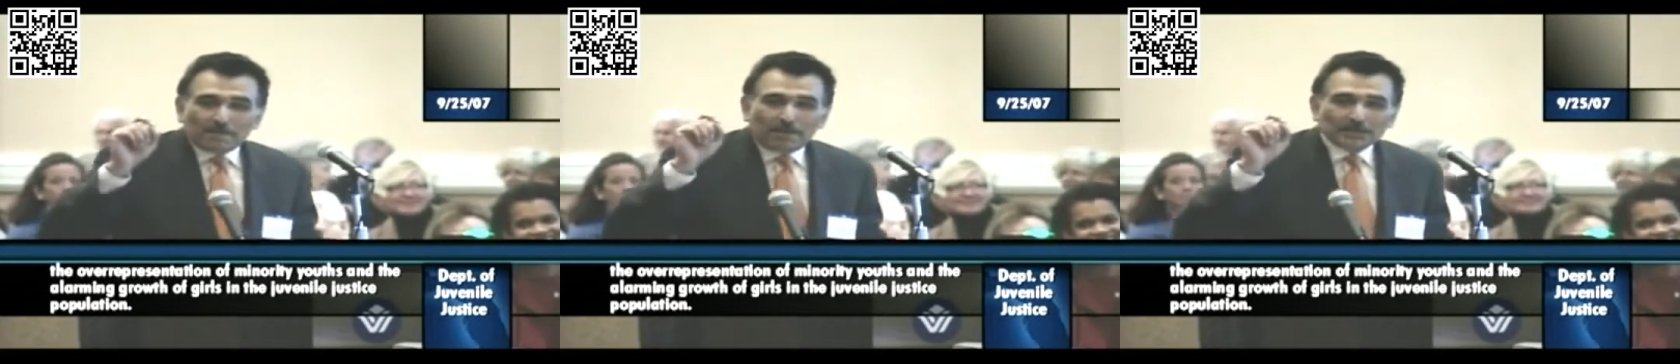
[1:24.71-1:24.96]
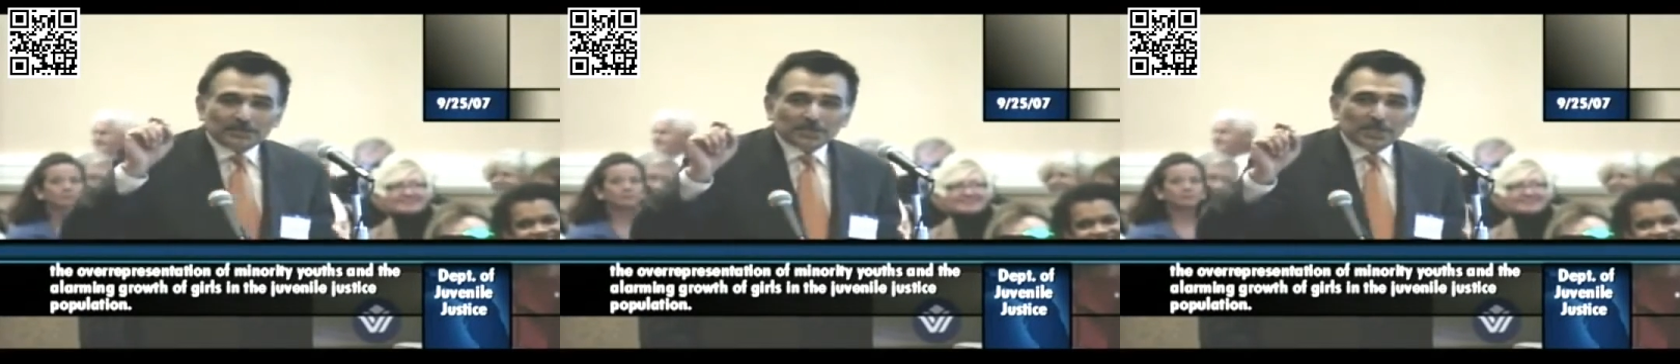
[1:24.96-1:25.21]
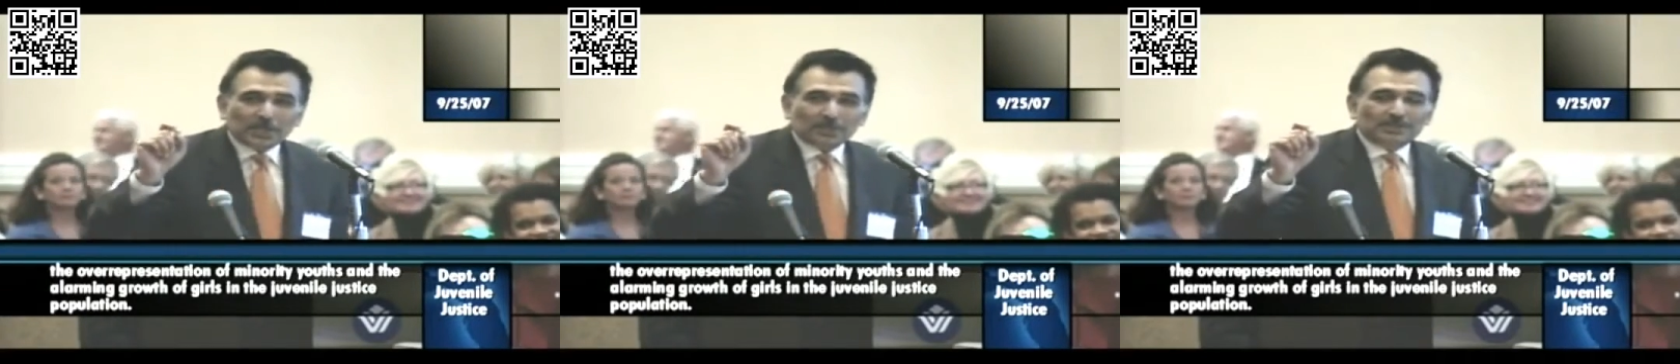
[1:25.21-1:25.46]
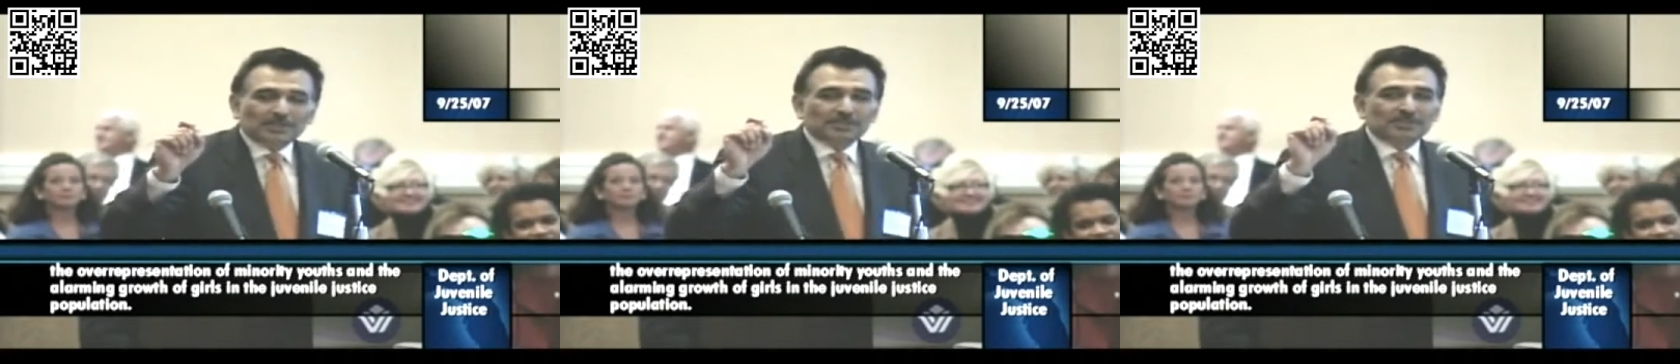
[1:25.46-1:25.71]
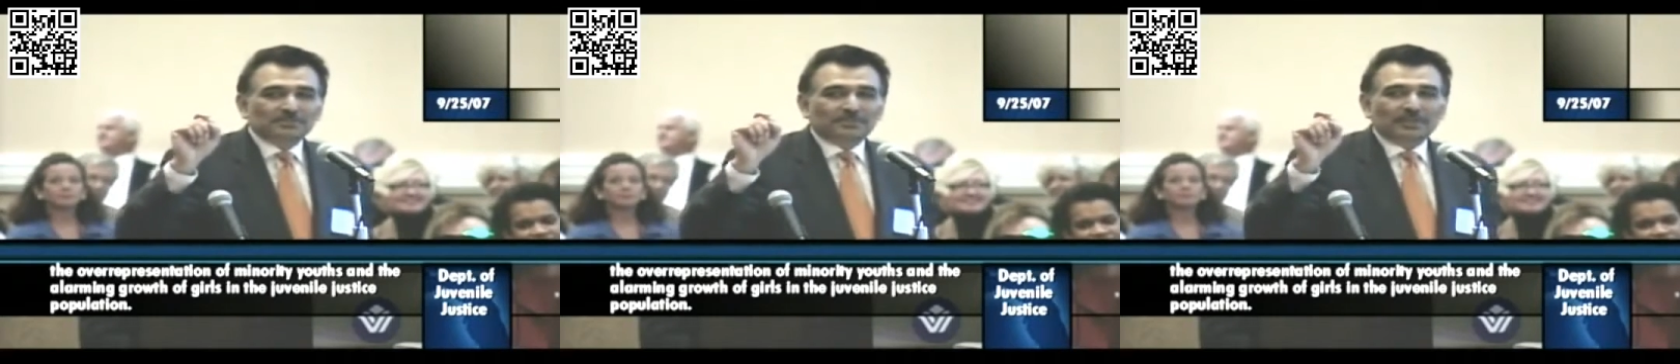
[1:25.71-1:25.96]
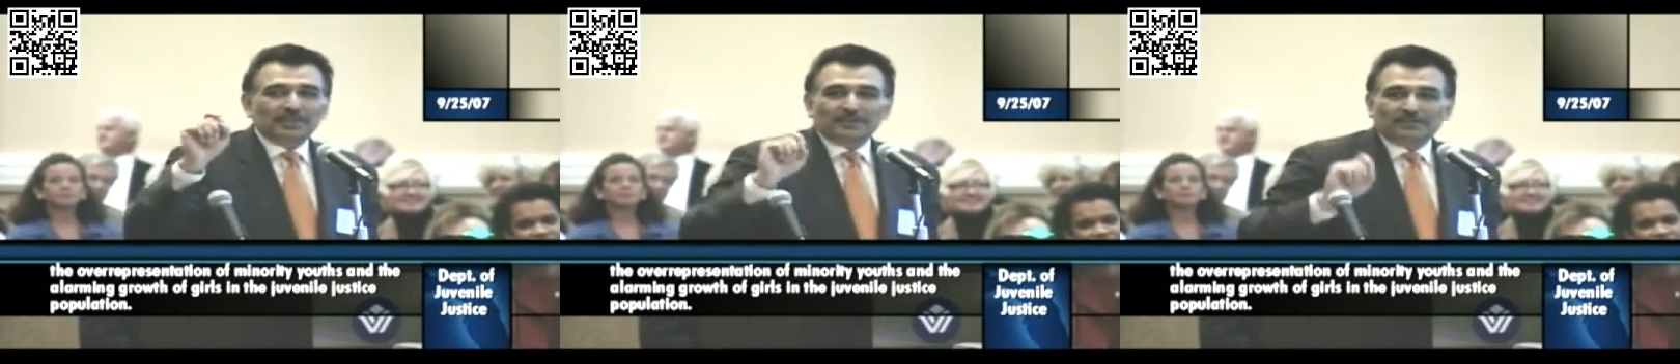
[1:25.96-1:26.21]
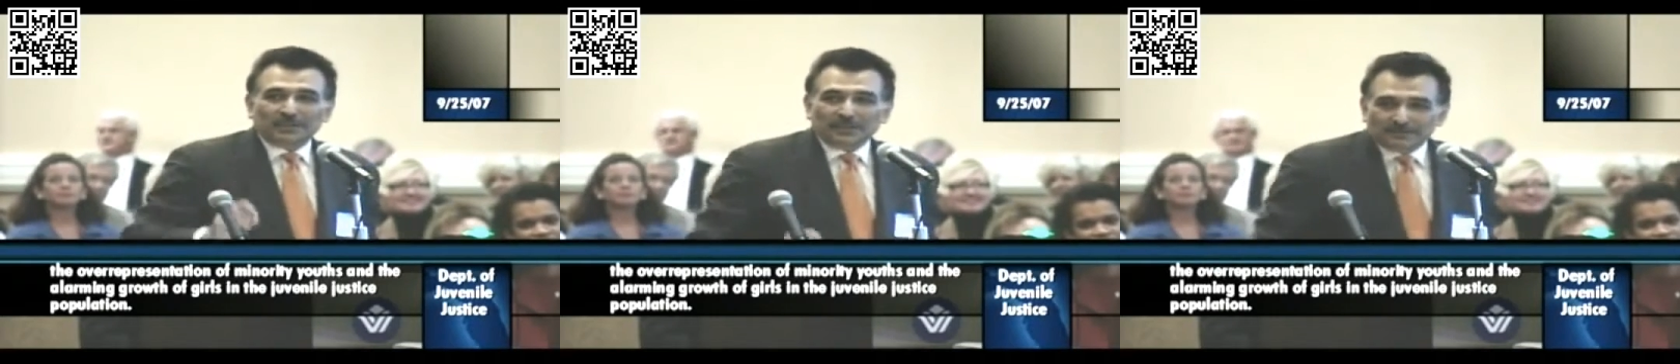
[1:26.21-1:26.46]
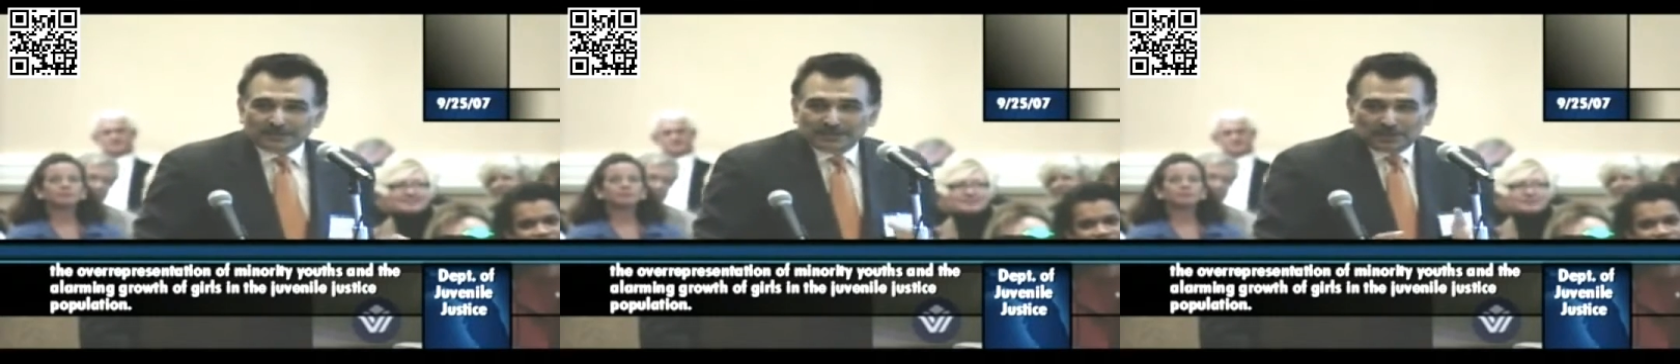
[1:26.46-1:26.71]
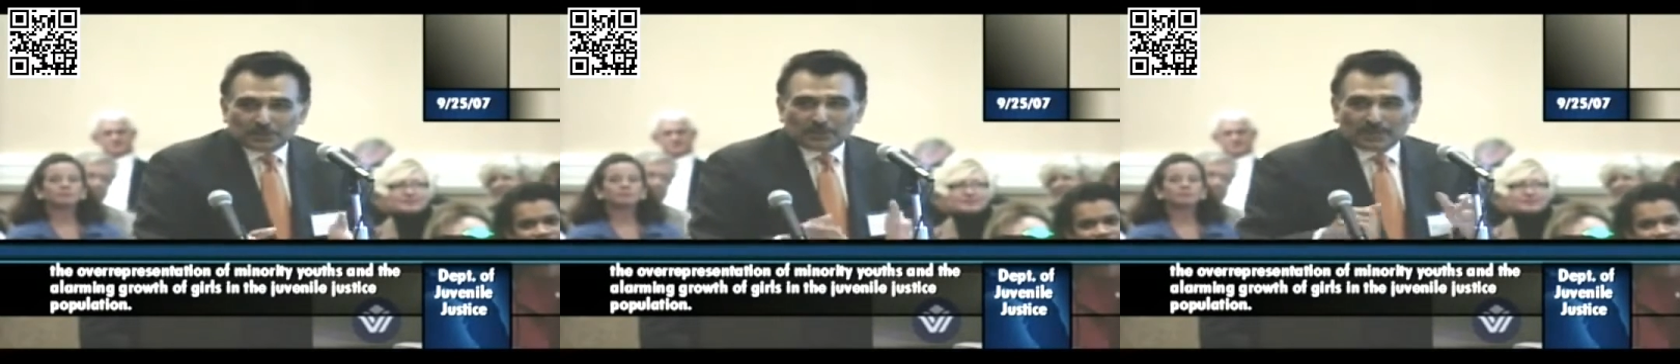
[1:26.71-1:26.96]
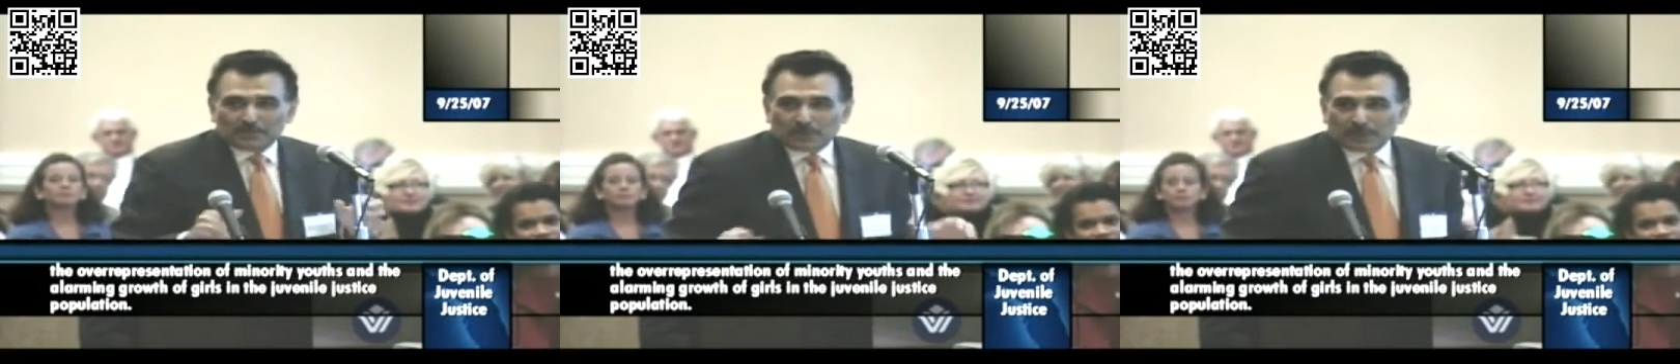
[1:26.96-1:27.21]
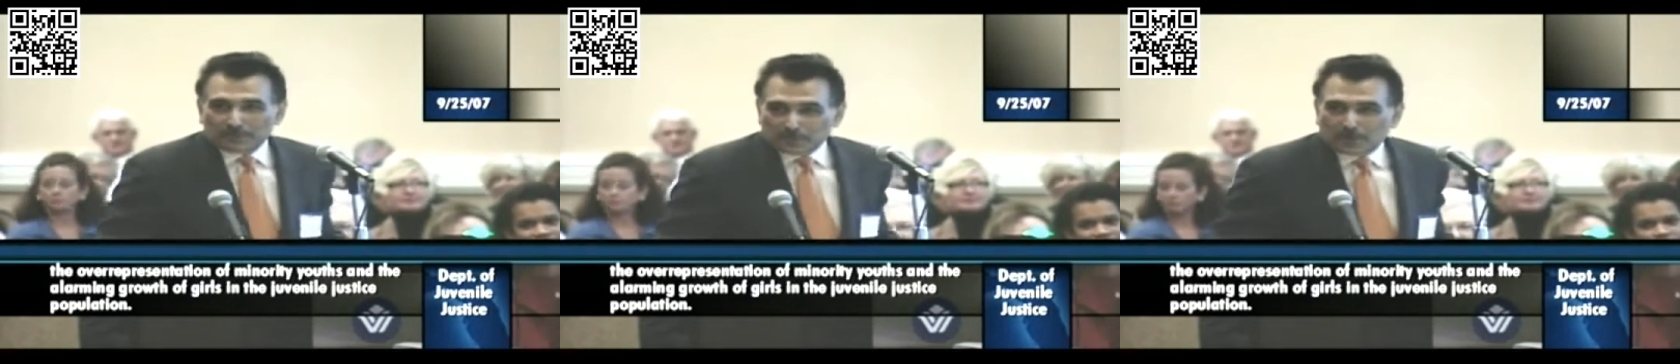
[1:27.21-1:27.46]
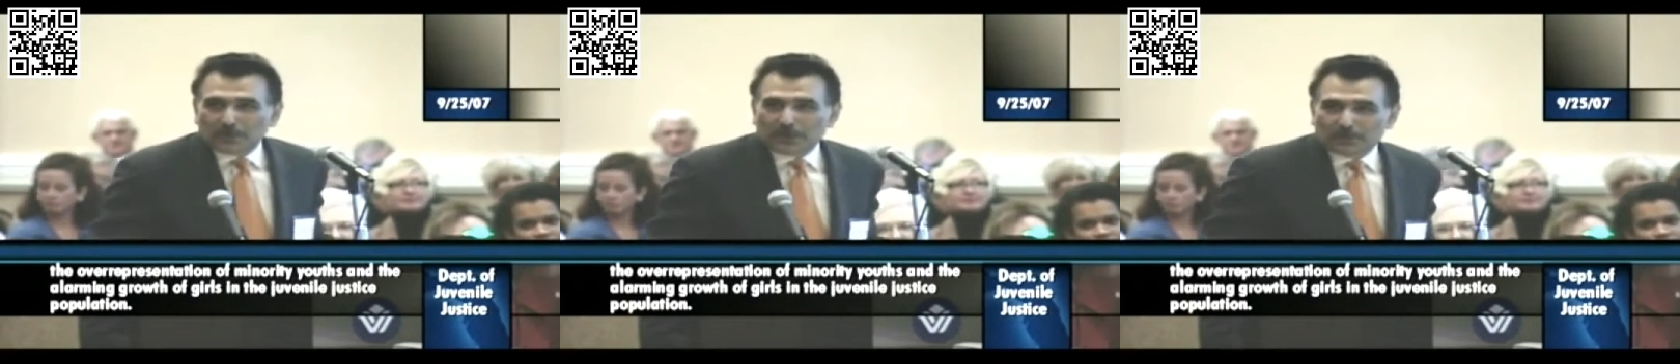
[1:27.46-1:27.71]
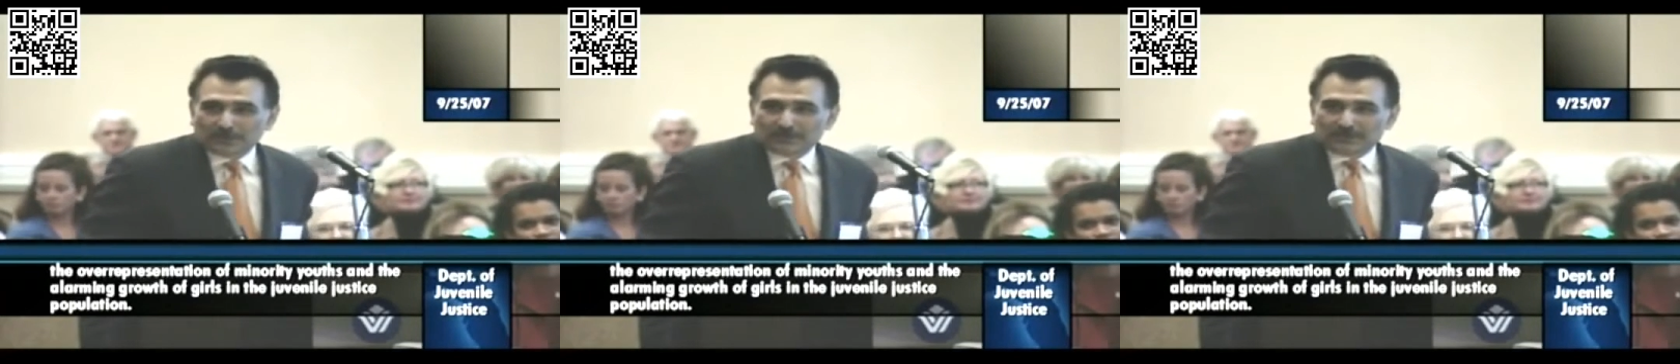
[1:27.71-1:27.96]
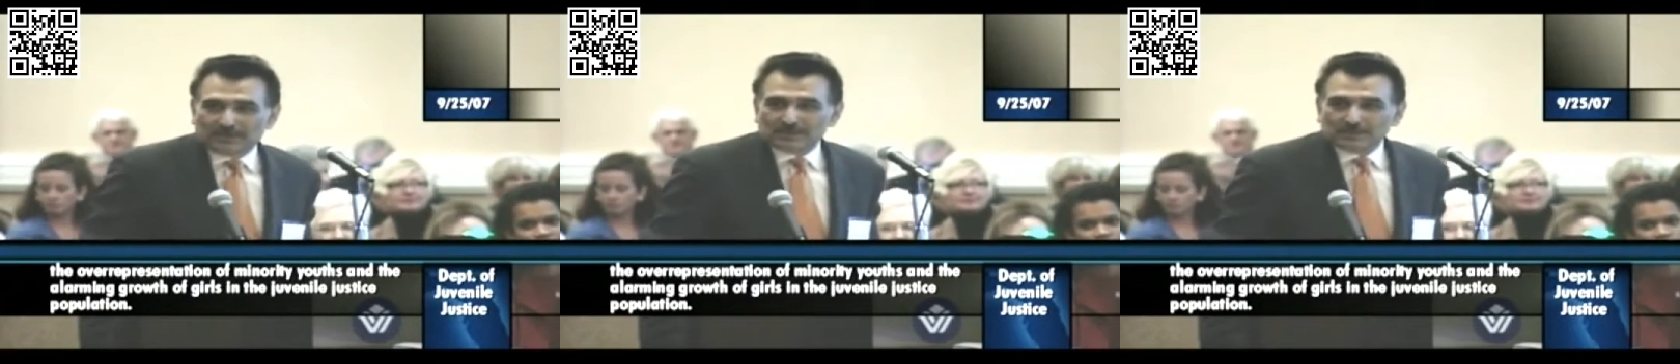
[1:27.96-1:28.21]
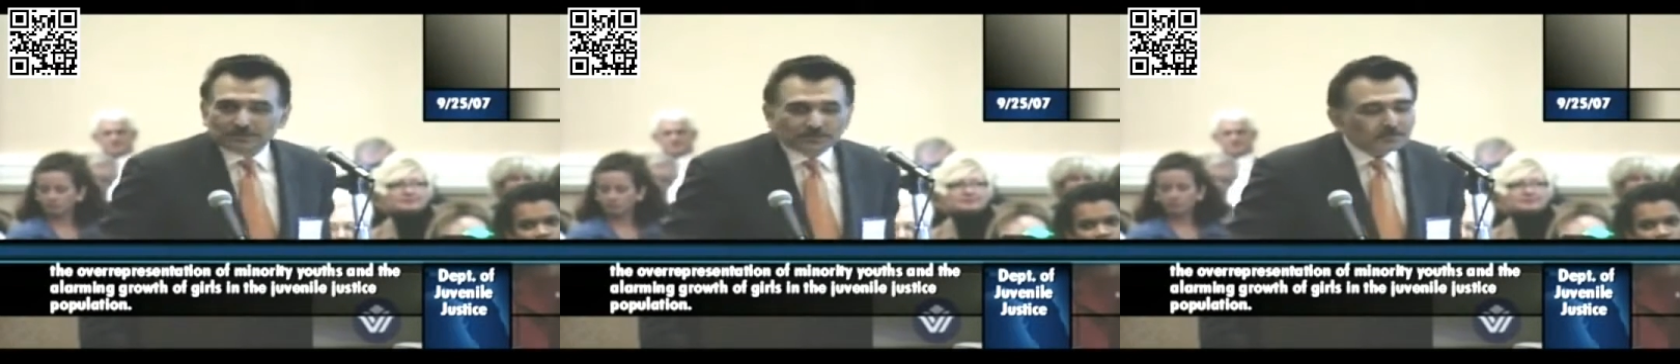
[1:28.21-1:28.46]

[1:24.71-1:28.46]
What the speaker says: But this is very relevant to where I'm going with this.